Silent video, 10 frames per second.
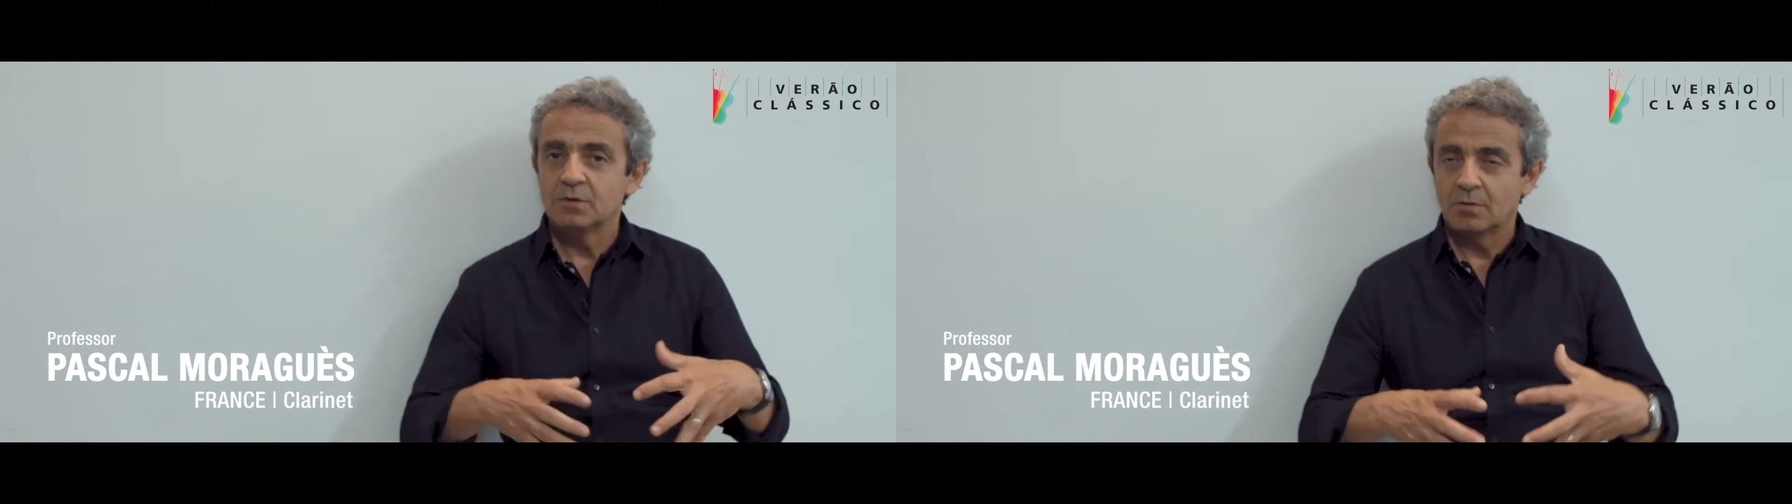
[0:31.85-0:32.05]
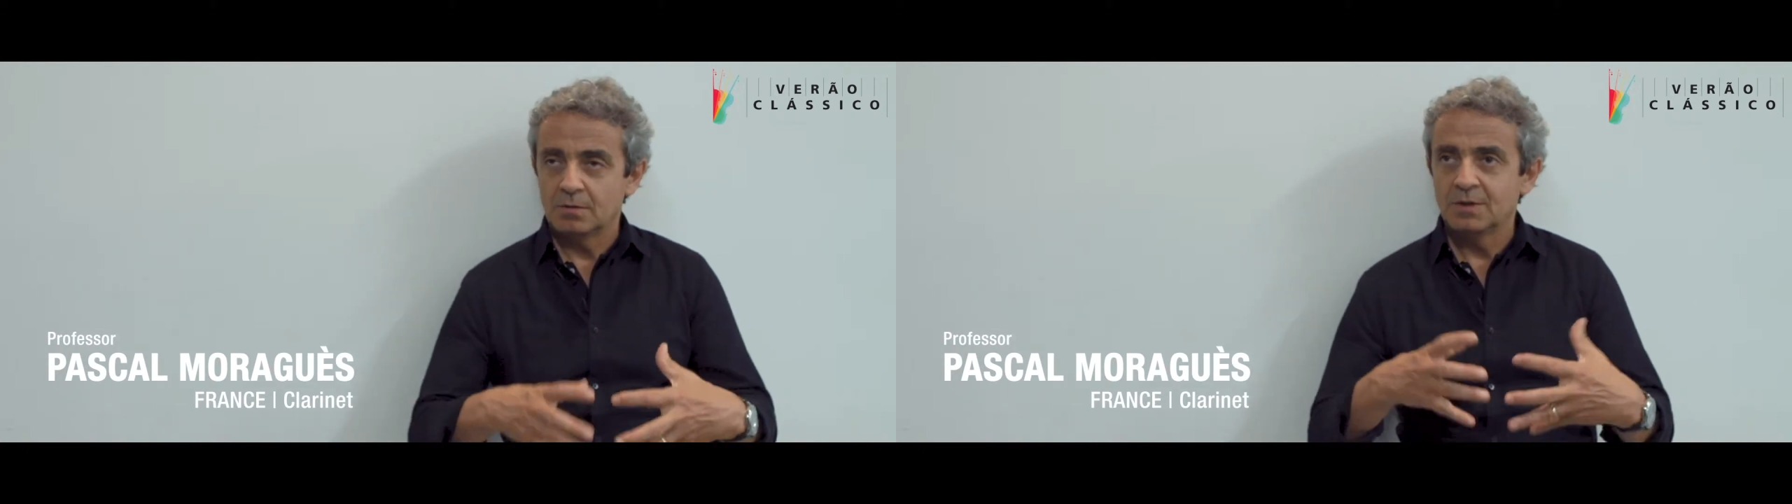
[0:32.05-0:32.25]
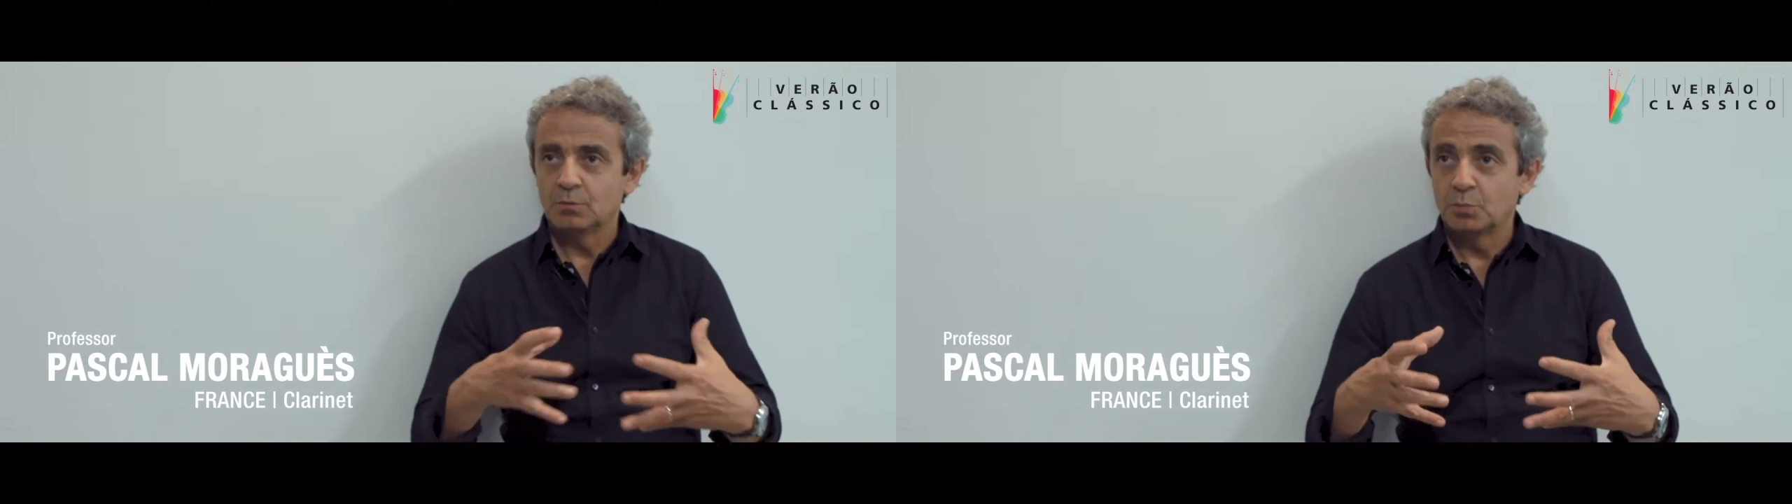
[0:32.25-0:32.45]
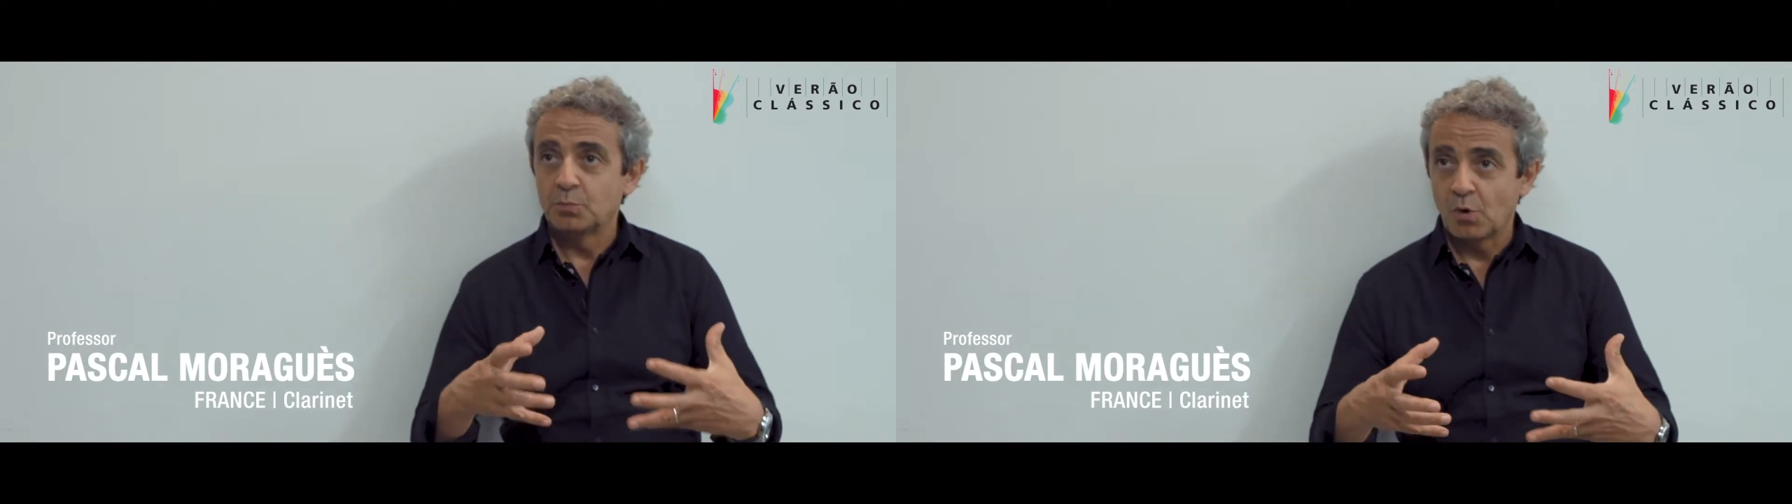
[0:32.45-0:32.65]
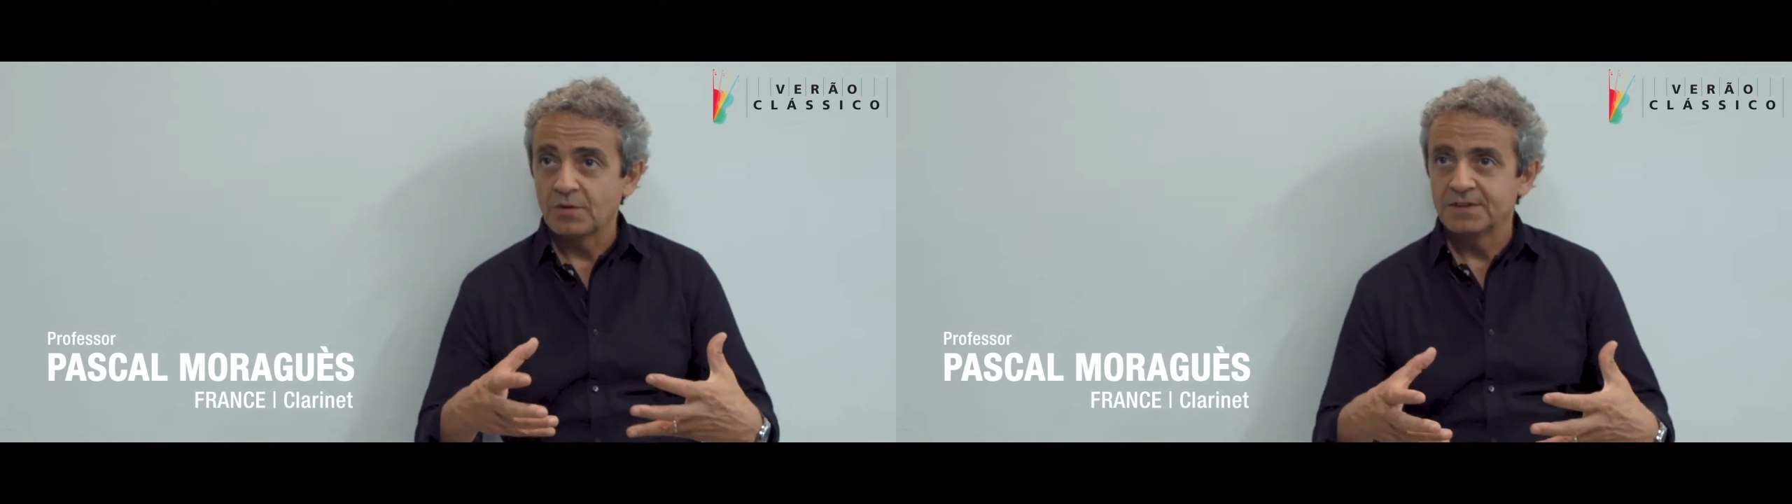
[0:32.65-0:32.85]
the
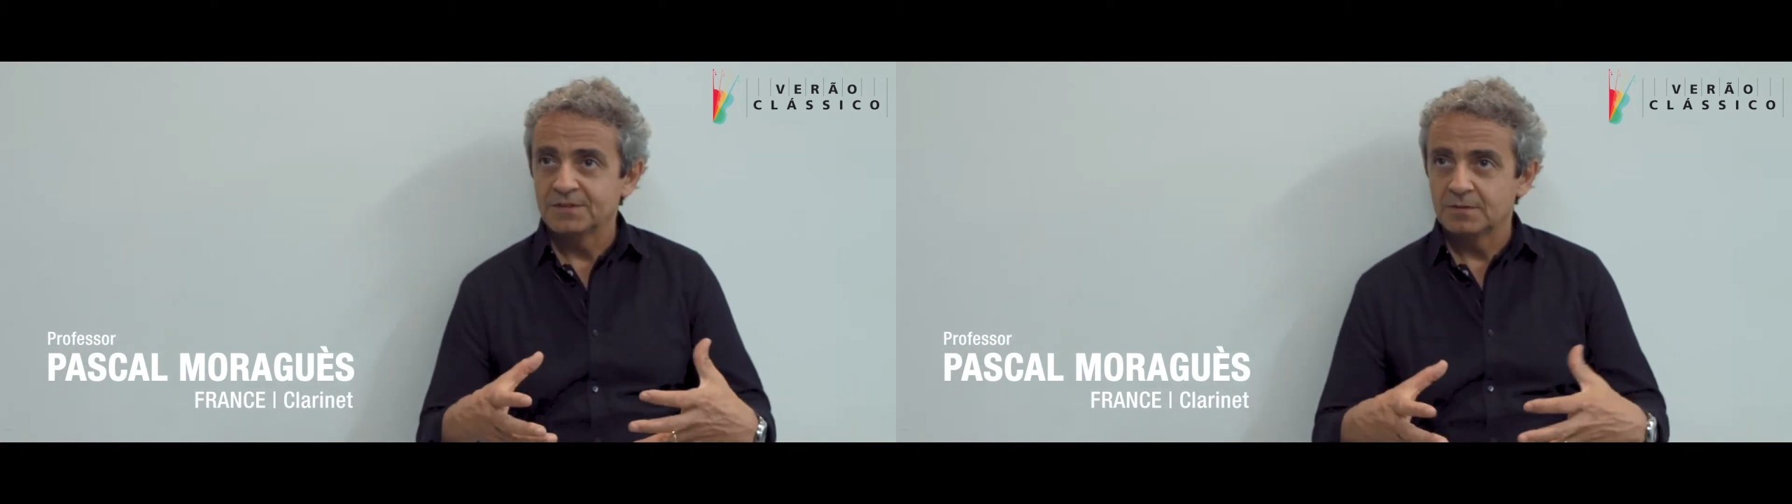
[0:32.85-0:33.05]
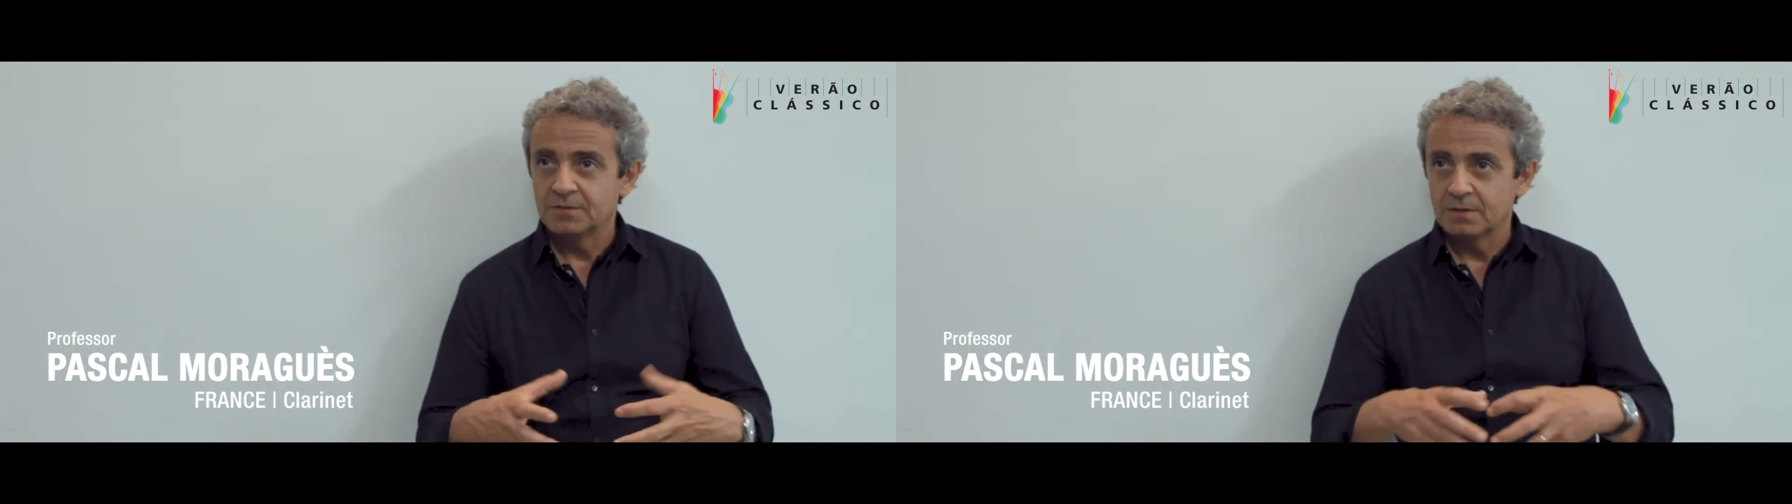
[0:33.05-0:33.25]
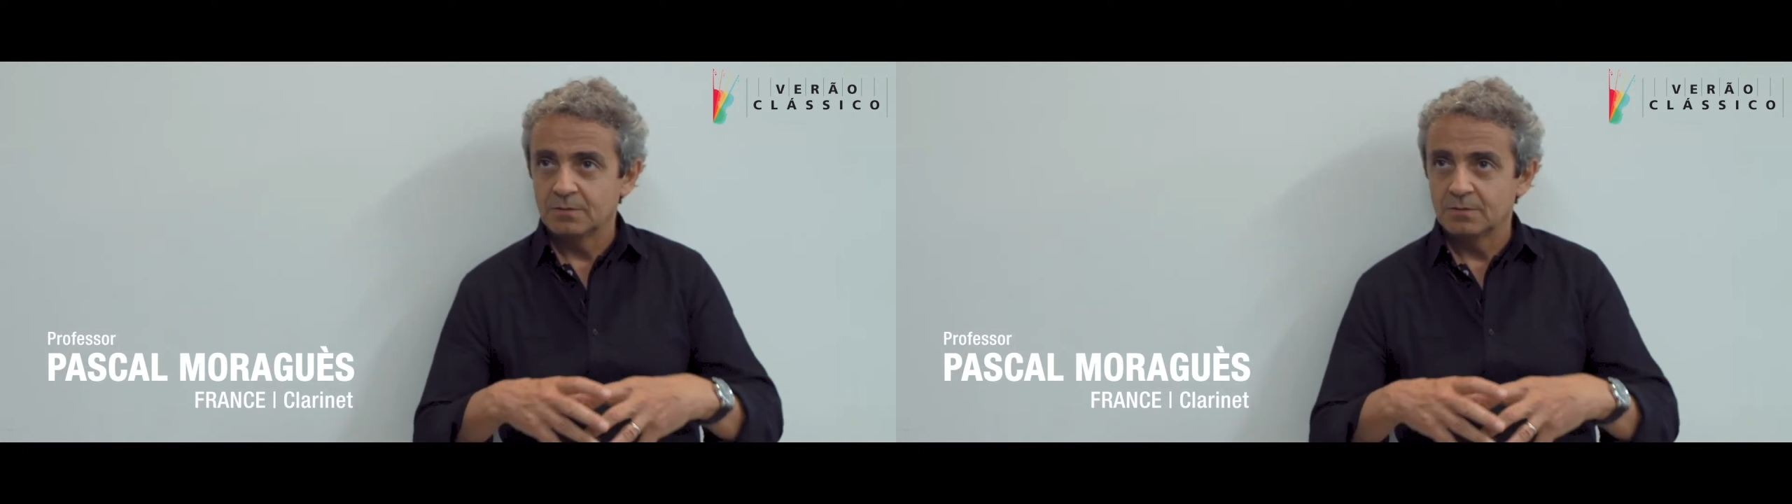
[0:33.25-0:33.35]
process of